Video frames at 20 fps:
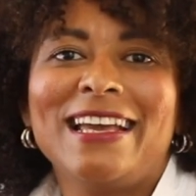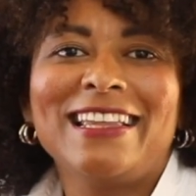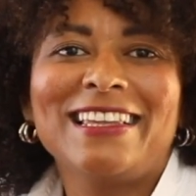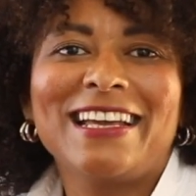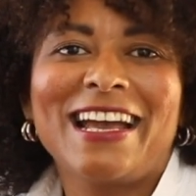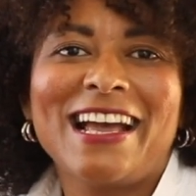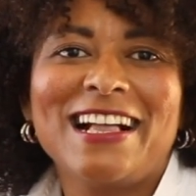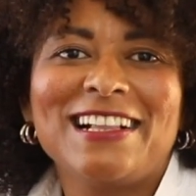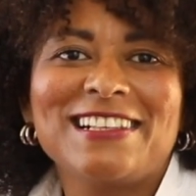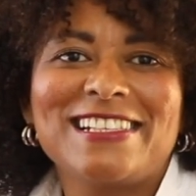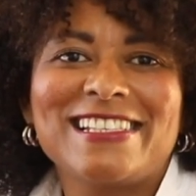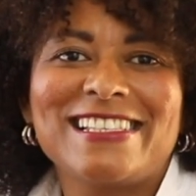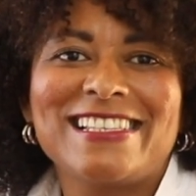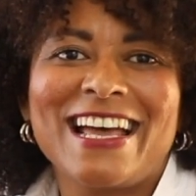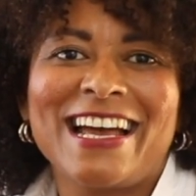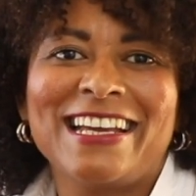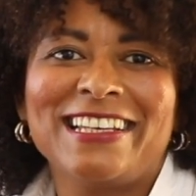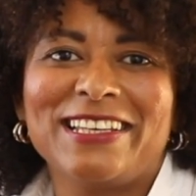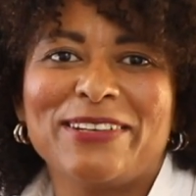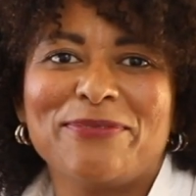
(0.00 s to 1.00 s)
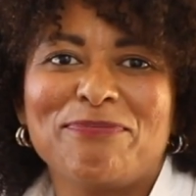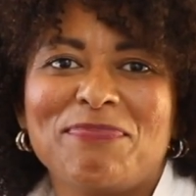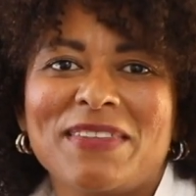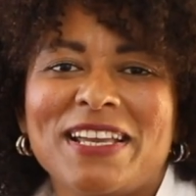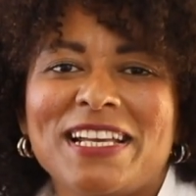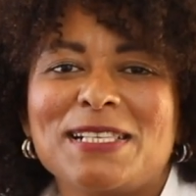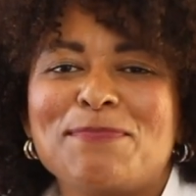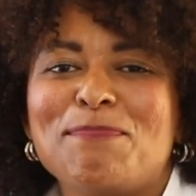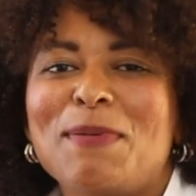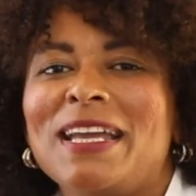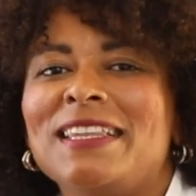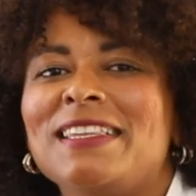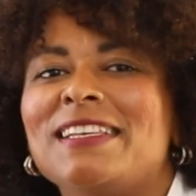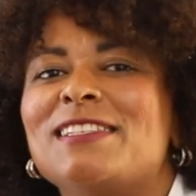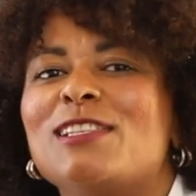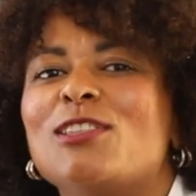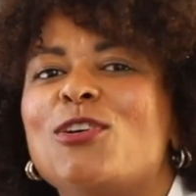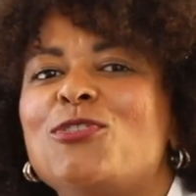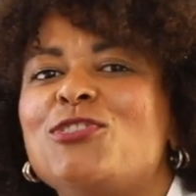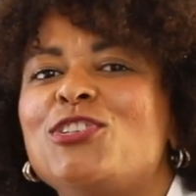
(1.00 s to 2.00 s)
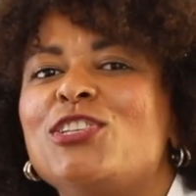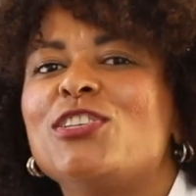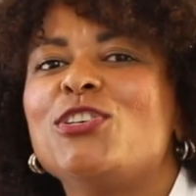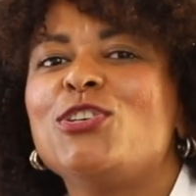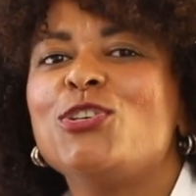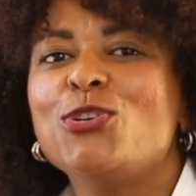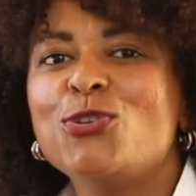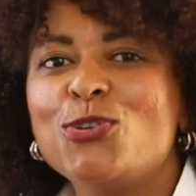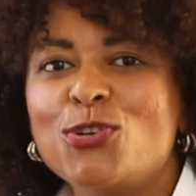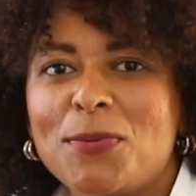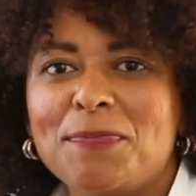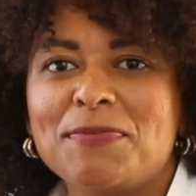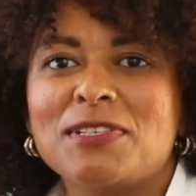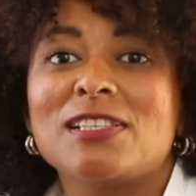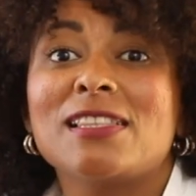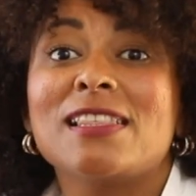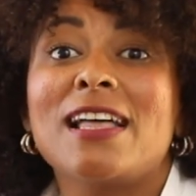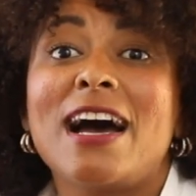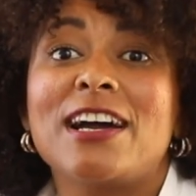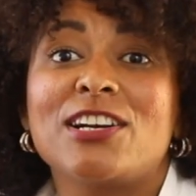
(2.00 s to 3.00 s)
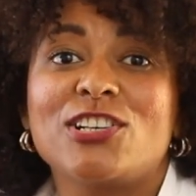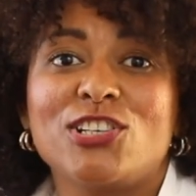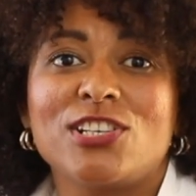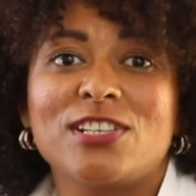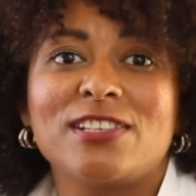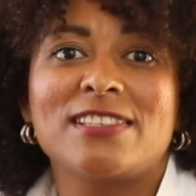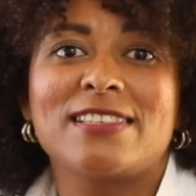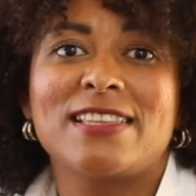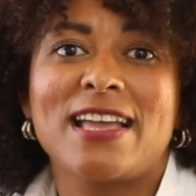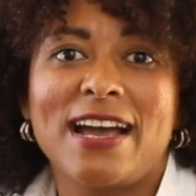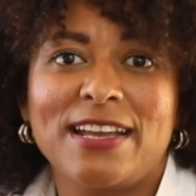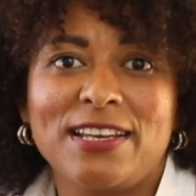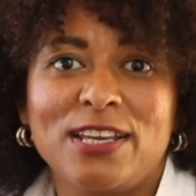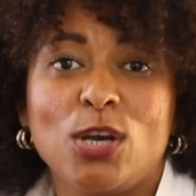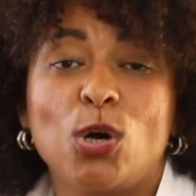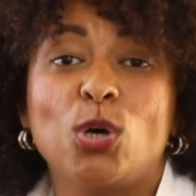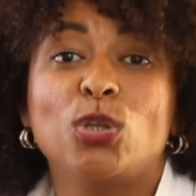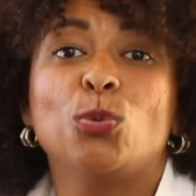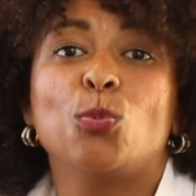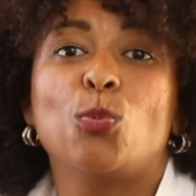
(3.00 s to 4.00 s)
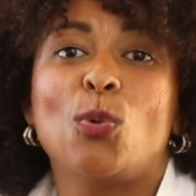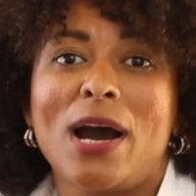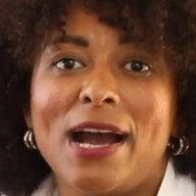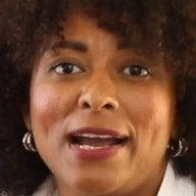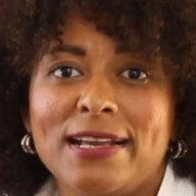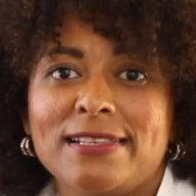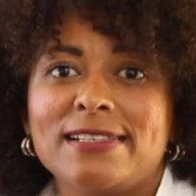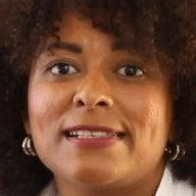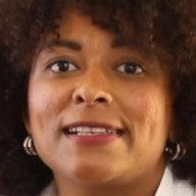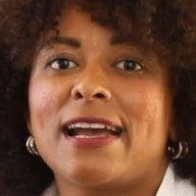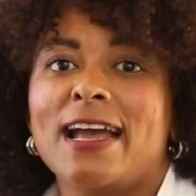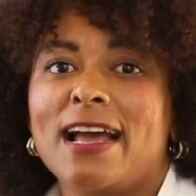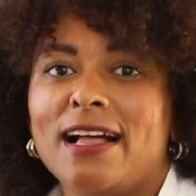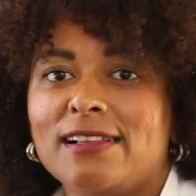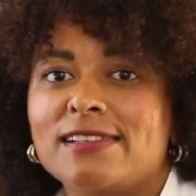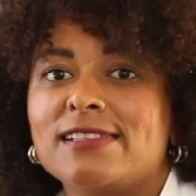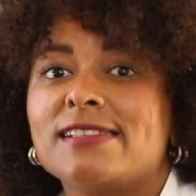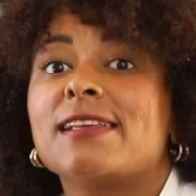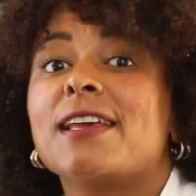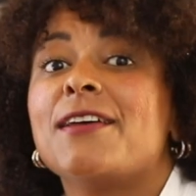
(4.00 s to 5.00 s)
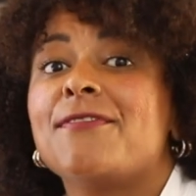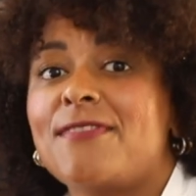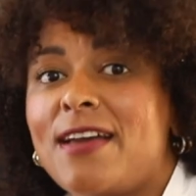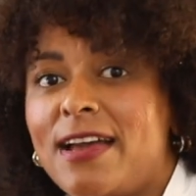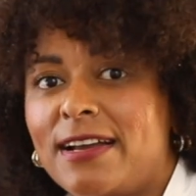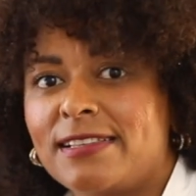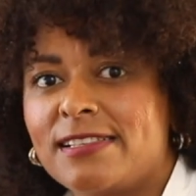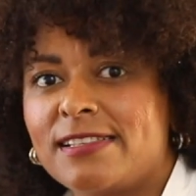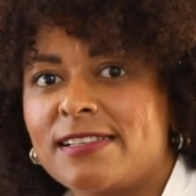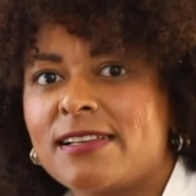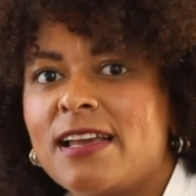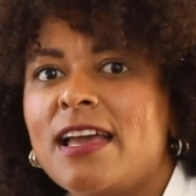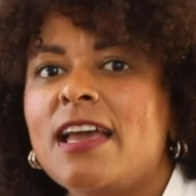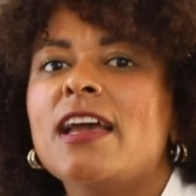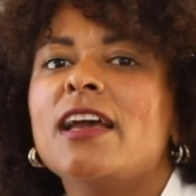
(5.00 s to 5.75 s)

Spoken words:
and health study. Spain is launching Europe's largest study on wine's health effects.